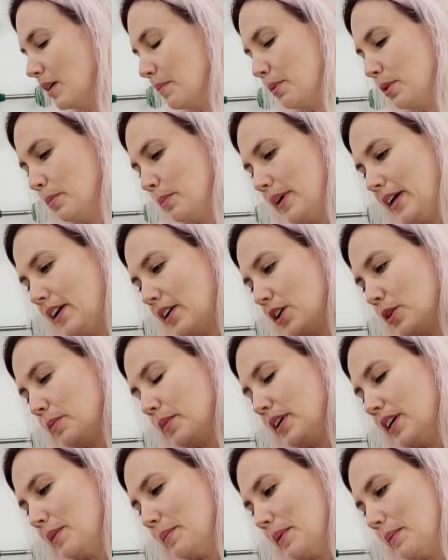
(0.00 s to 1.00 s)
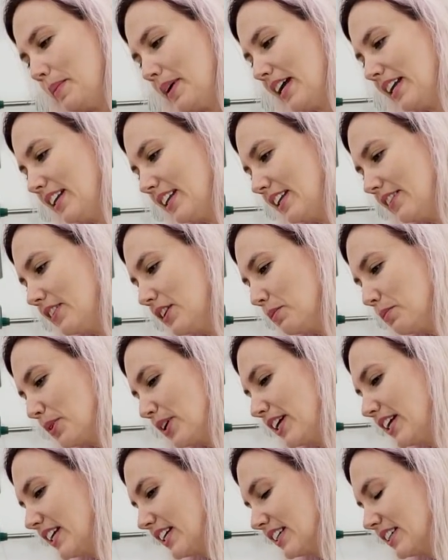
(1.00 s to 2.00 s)
I put my arm behind my back to give it a
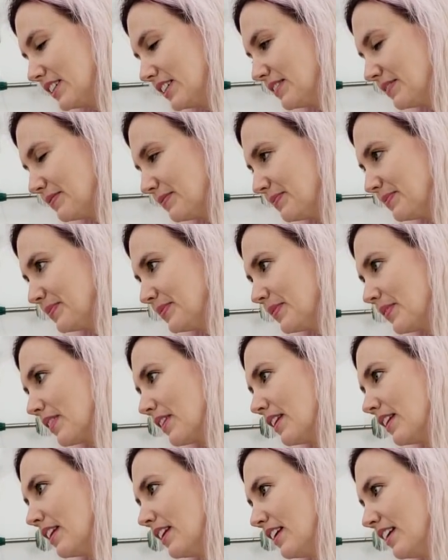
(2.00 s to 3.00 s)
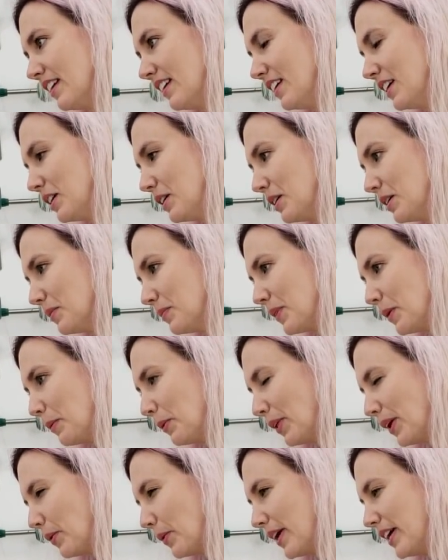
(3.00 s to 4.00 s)
break. People are
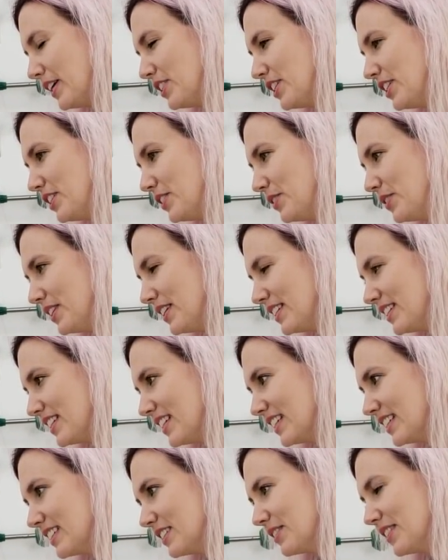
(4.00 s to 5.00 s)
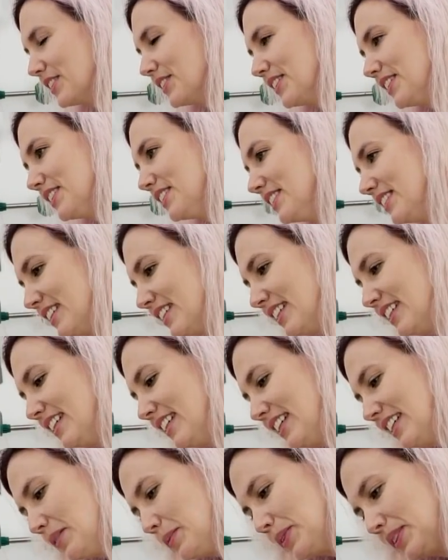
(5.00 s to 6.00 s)
like, why does she do these things? I'm like, well,
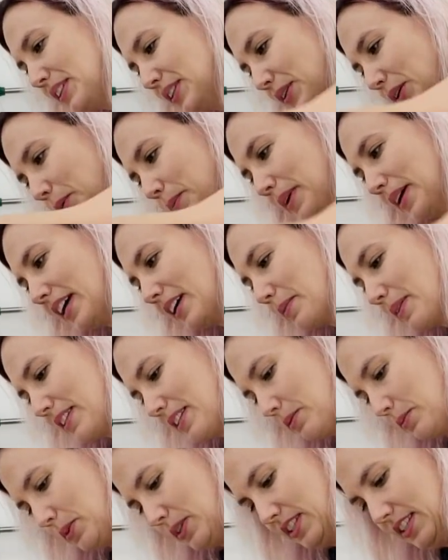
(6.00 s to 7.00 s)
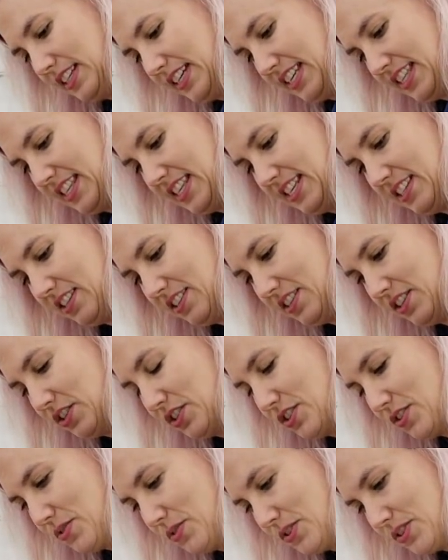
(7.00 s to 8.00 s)
put the arm back, because I was like this on his
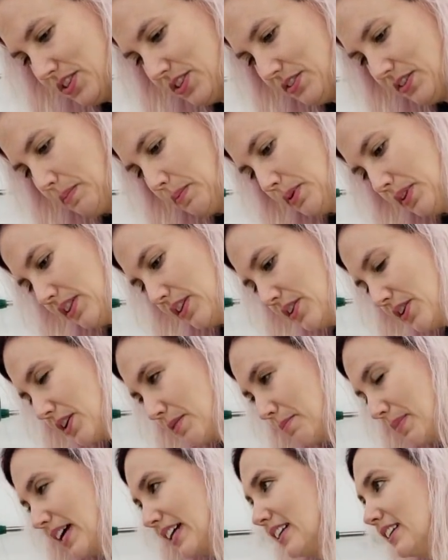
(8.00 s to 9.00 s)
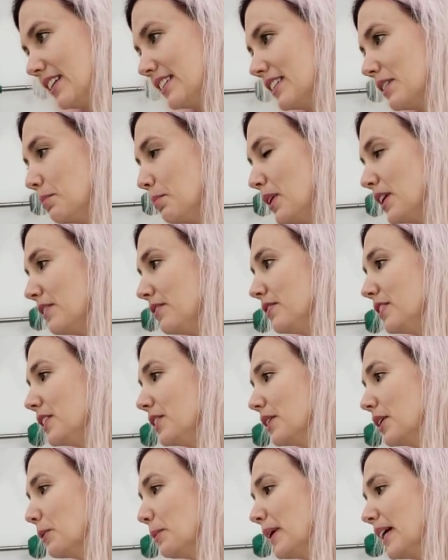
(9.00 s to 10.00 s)
shoulder, so I put the arm back to let the blood flow
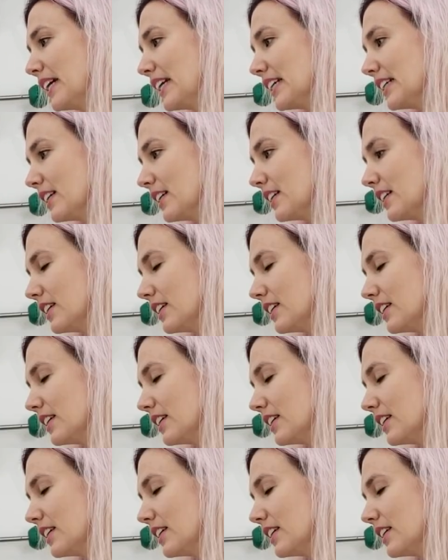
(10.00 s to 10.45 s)
go back in.